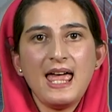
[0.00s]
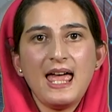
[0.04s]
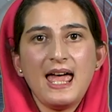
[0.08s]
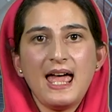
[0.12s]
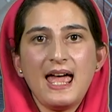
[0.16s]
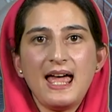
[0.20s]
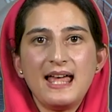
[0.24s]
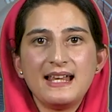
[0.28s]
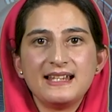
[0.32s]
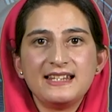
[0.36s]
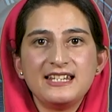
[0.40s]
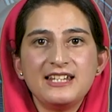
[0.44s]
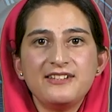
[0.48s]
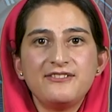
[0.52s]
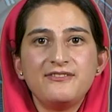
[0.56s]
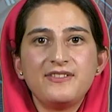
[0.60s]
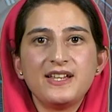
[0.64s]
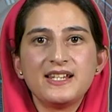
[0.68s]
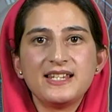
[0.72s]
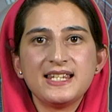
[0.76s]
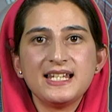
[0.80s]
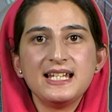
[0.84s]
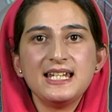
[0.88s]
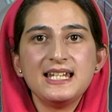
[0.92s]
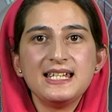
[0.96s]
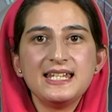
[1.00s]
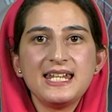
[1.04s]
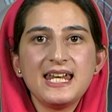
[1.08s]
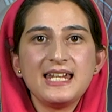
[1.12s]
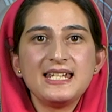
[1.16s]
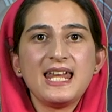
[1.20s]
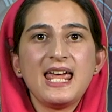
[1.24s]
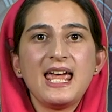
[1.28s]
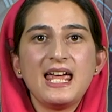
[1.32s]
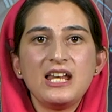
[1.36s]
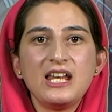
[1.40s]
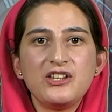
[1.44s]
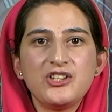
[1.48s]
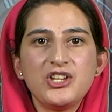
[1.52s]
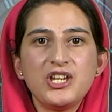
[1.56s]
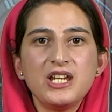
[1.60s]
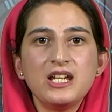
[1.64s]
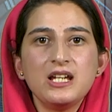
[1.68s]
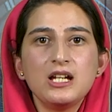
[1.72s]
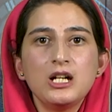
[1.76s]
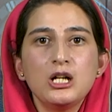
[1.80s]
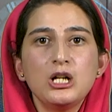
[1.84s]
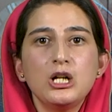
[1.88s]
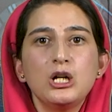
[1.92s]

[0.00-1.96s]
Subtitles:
as they facilitate hedging,